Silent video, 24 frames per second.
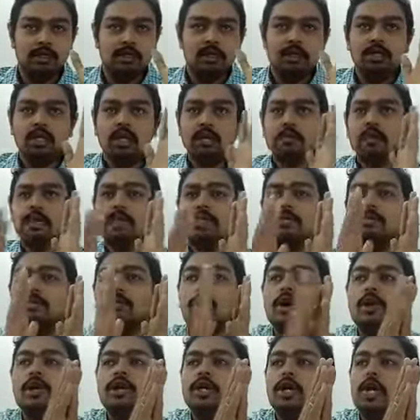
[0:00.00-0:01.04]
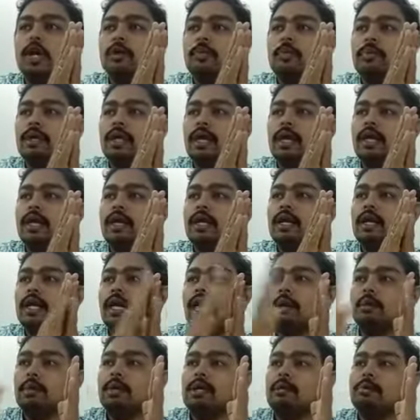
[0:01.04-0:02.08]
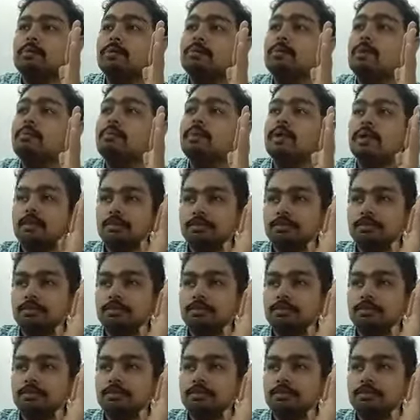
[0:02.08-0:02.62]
That means a body corporate can become the member,